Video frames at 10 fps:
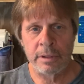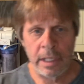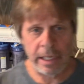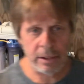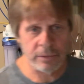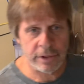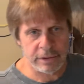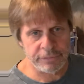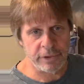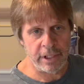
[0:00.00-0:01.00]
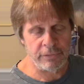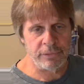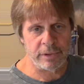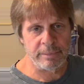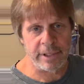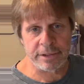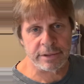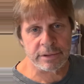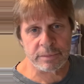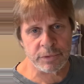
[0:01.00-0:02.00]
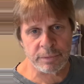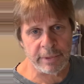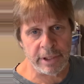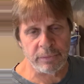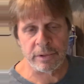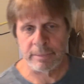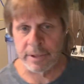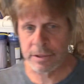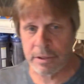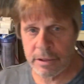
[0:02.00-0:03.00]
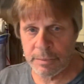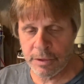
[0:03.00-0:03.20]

I don't care if you have one of my systems or buy one of my systems.